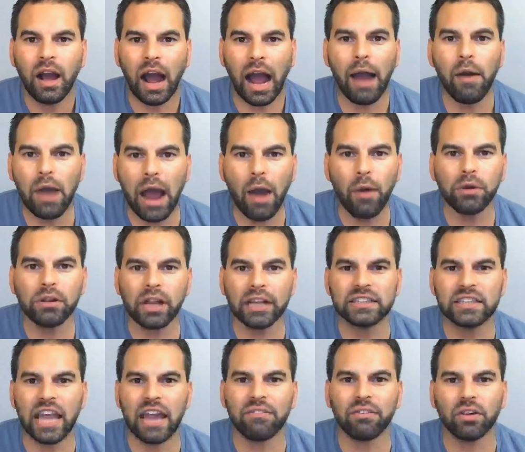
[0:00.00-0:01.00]
I would
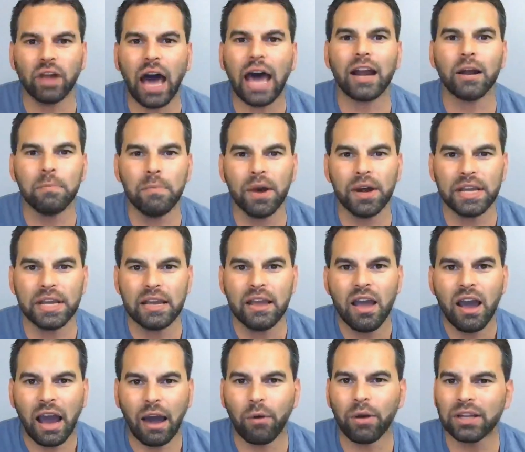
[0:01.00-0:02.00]
like to have a lot of money.
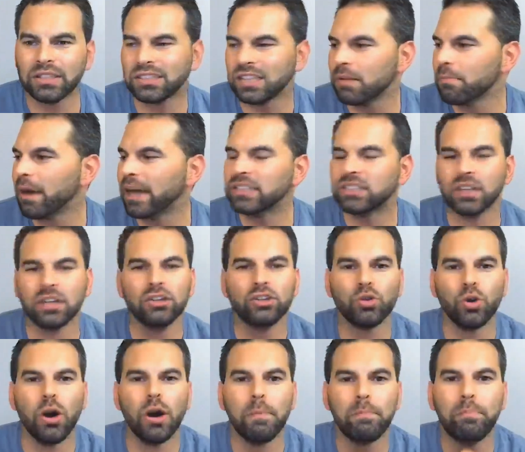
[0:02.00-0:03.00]
I want to send my son
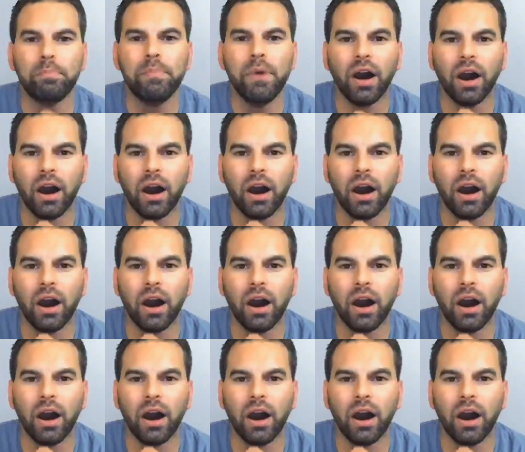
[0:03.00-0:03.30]
to